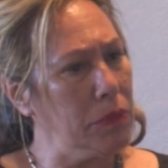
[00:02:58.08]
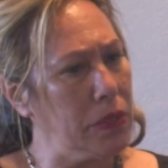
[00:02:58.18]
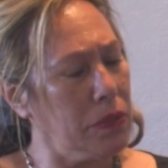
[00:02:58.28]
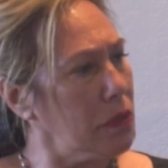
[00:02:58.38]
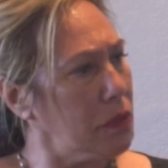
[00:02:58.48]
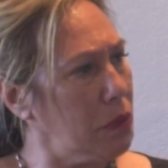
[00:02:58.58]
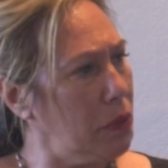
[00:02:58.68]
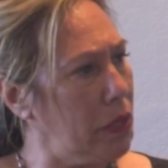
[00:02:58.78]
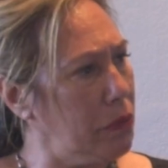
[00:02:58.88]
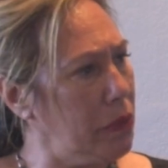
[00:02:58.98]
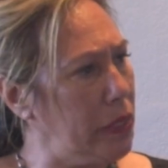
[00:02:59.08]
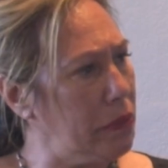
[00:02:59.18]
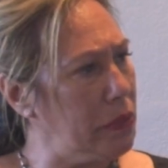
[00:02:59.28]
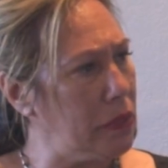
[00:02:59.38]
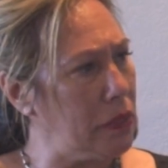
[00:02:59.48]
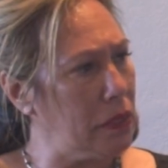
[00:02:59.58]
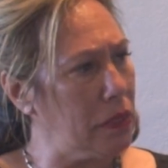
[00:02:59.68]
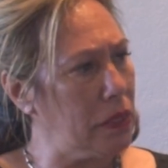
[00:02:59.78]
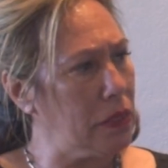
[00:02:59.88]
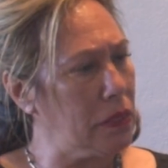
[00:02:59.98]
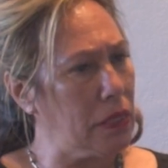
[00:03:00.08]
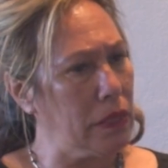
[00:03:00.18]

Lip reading: Because it's quite rare, isn't it, that